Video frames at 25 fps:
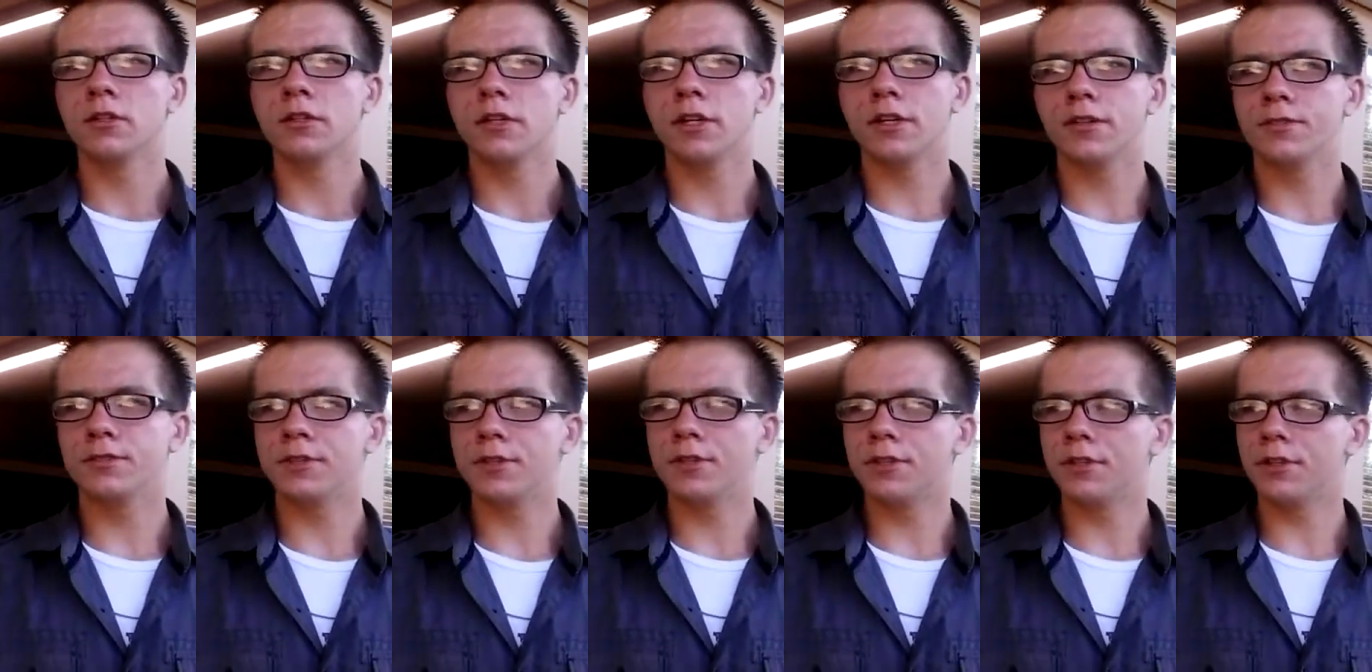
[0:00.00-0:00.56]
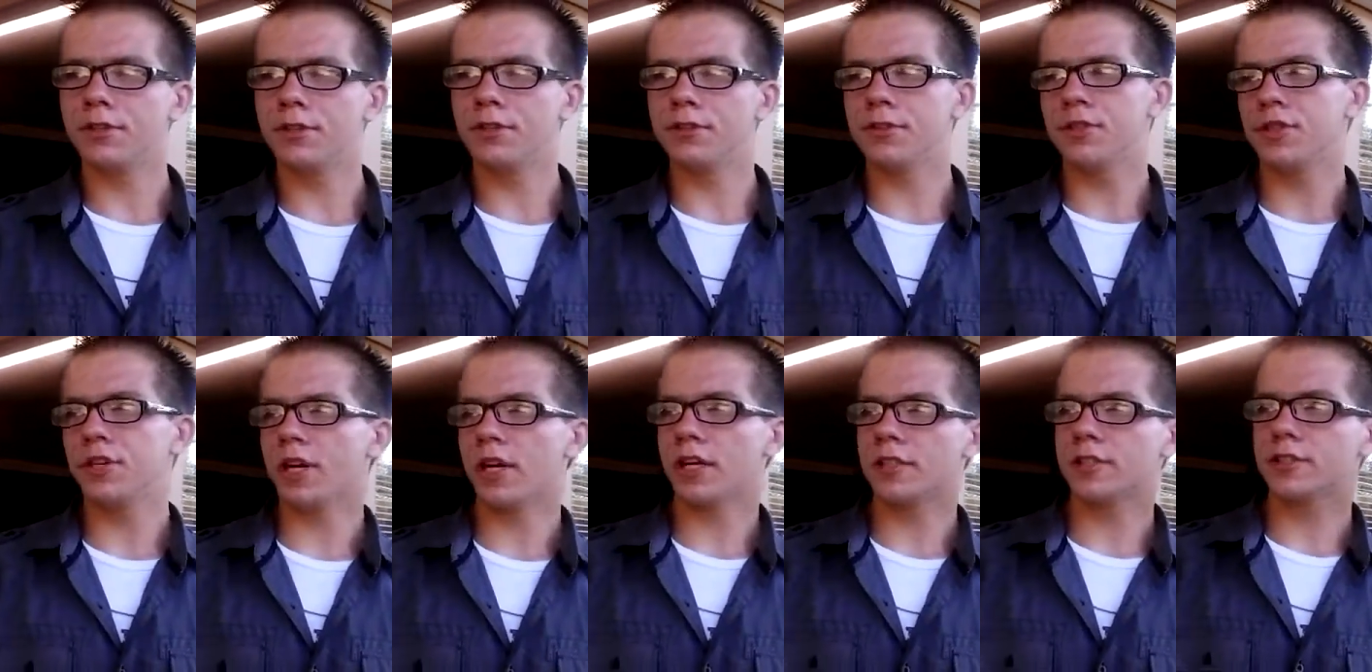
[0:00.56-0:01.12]
if you
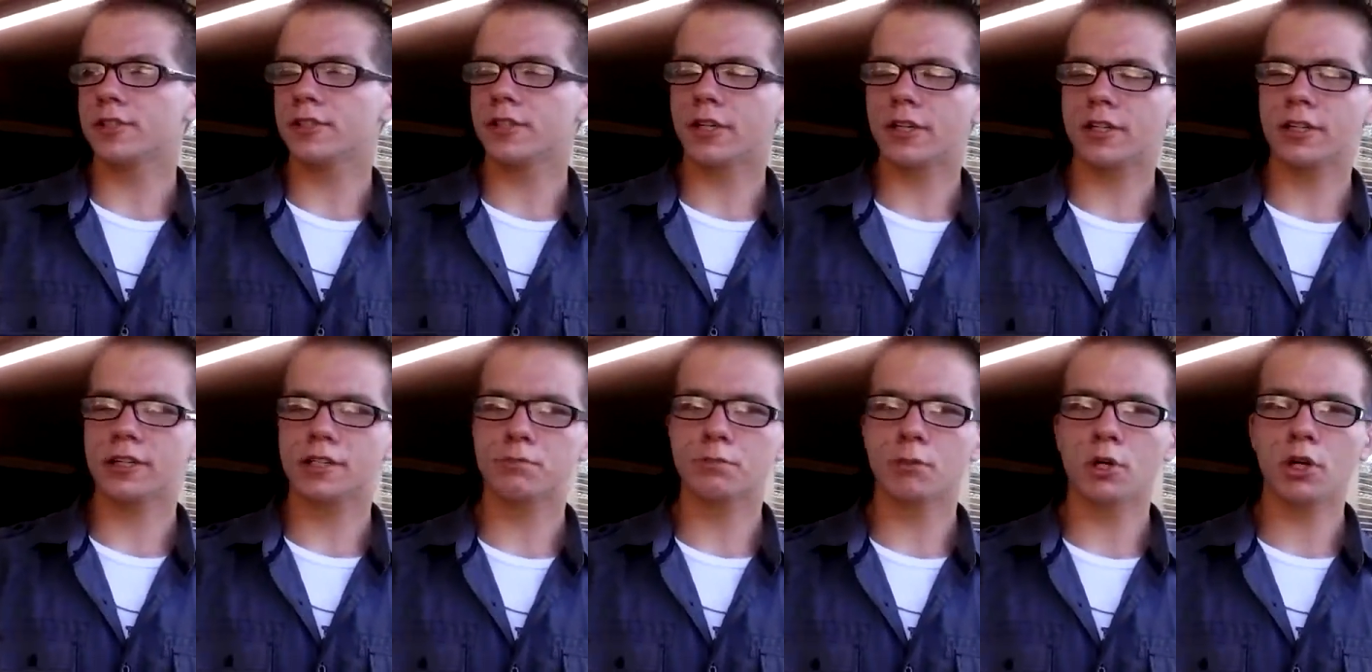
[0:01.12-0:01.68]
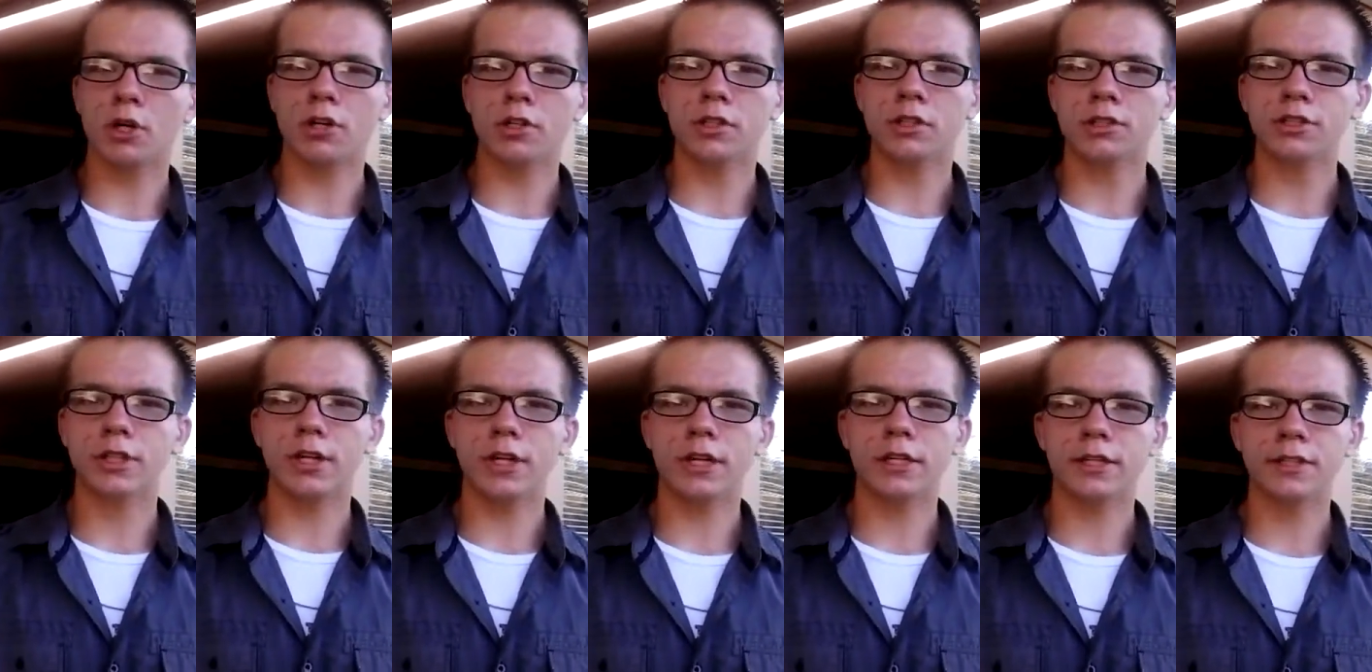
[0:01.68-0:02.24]
got to start small
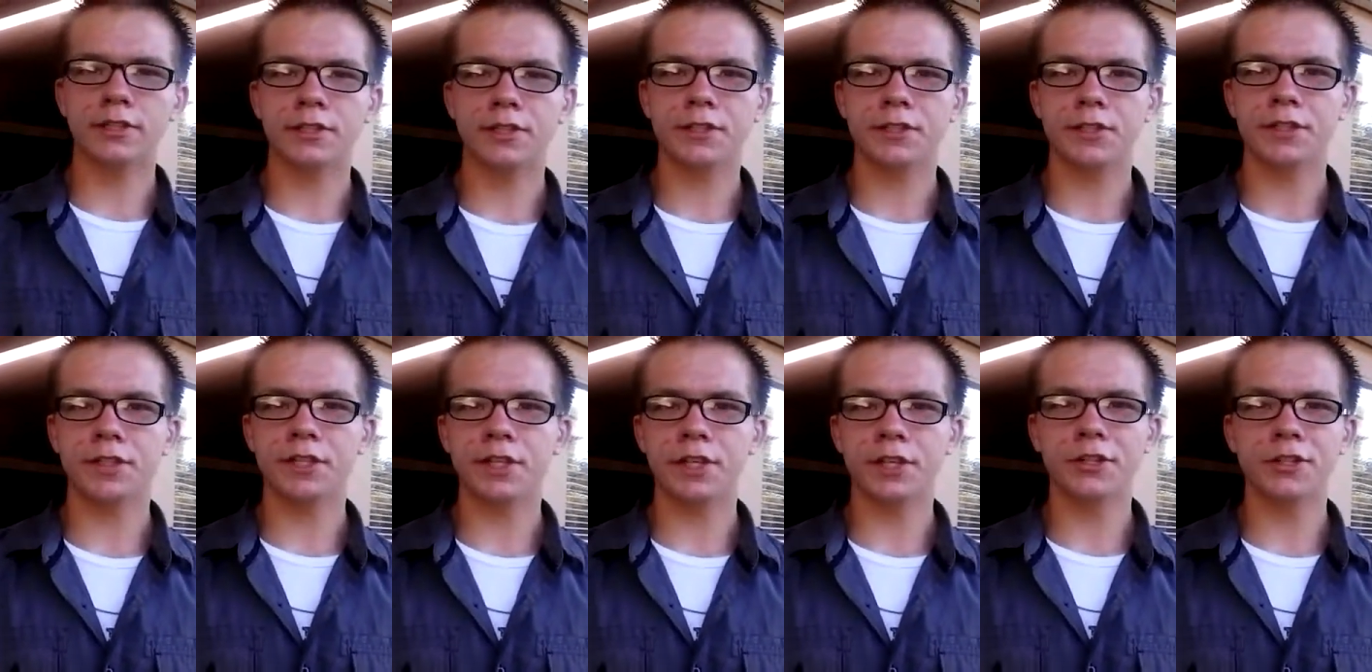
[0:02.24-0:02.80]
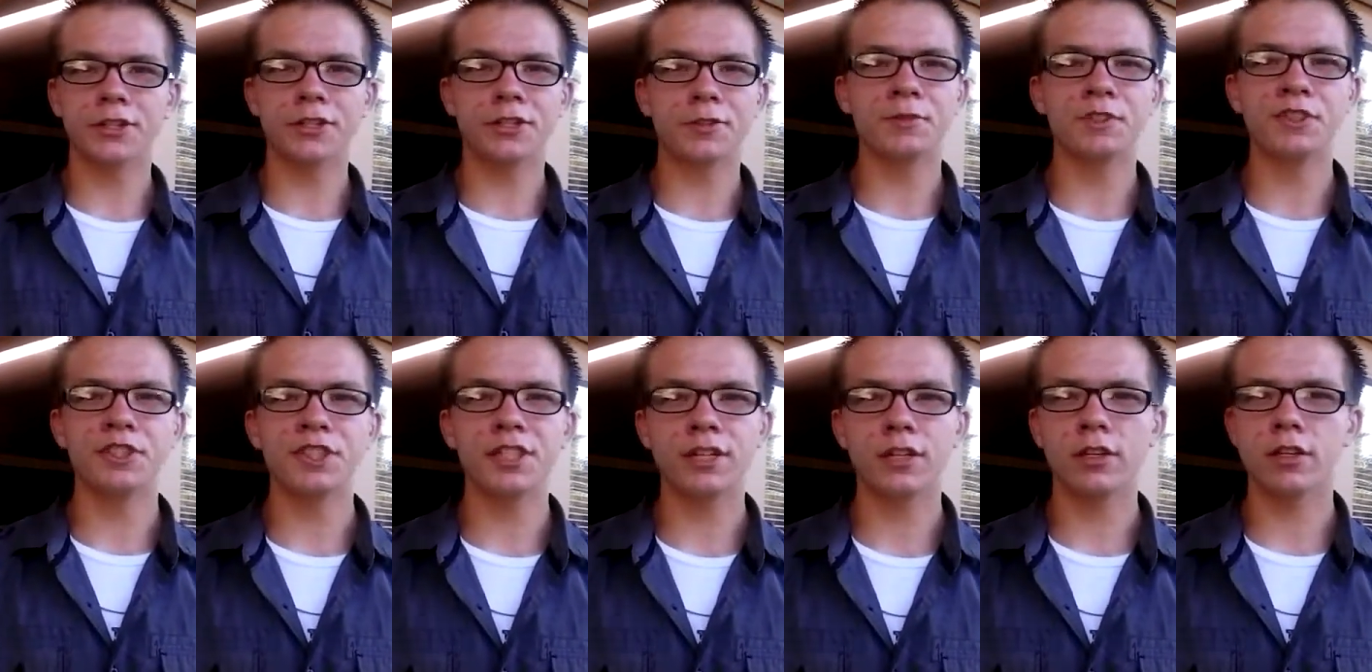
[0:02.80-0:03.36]
and try to get your
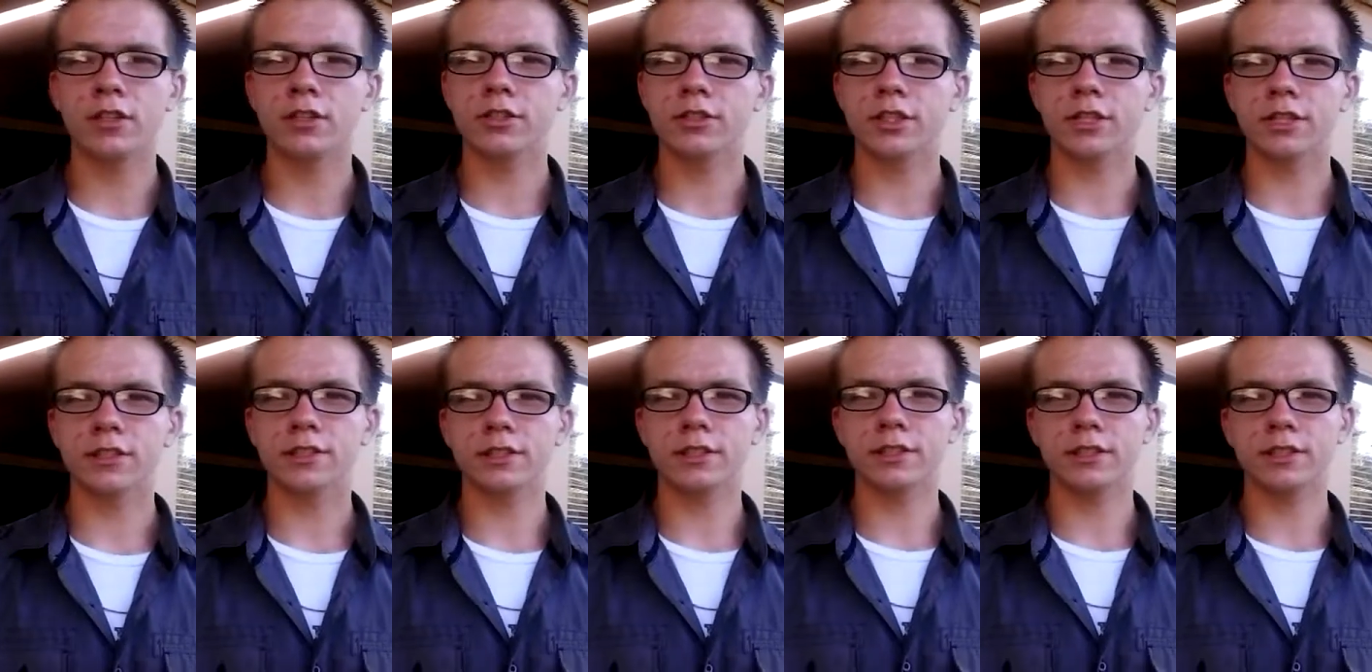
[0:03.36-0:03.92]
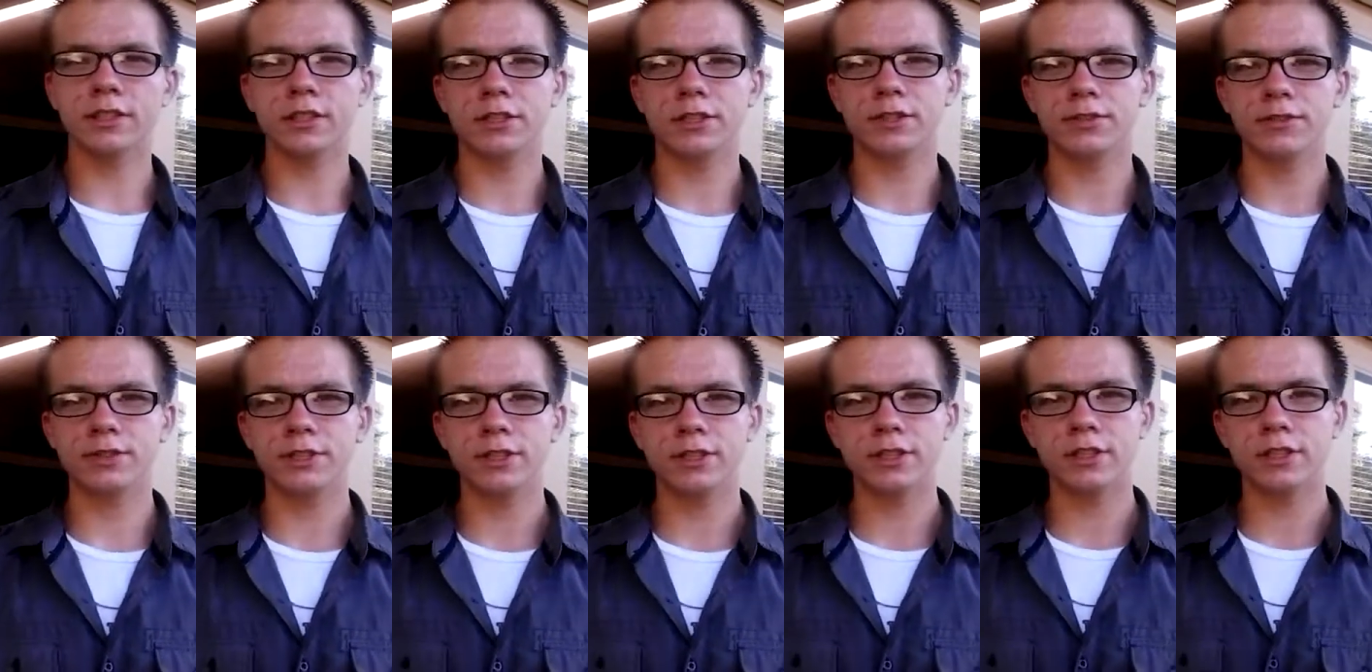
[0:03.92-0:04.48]
community interested
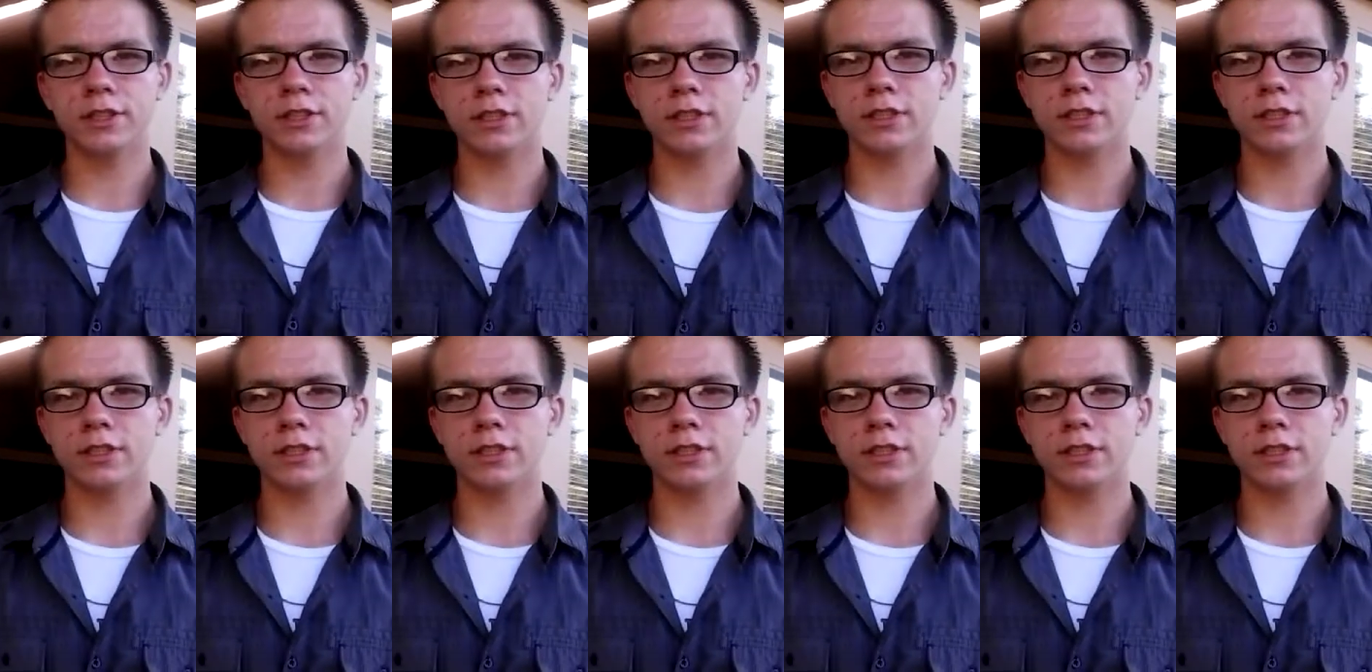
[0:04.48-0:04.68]
into it,